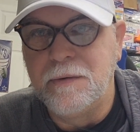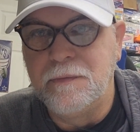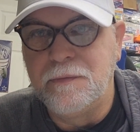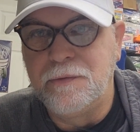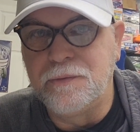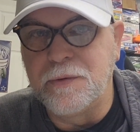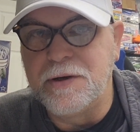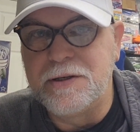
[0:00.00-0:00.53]

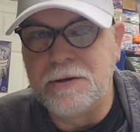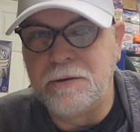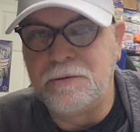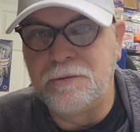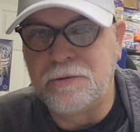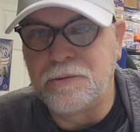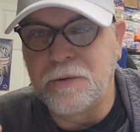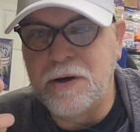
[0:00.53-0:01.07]

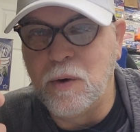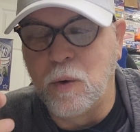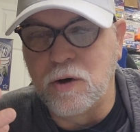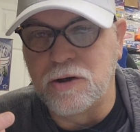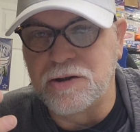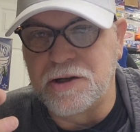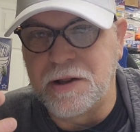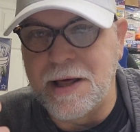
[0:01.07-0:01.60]
Three
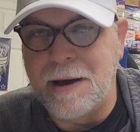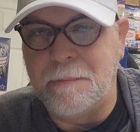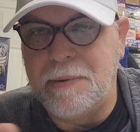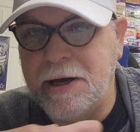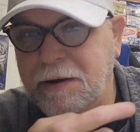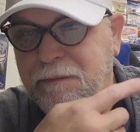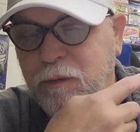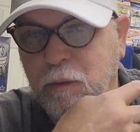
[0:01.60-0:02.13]
orders of that
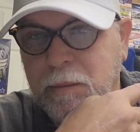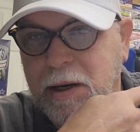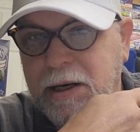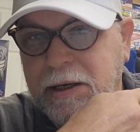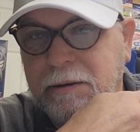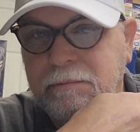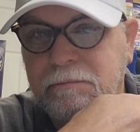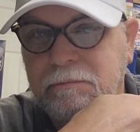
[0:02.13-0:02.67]
paid for my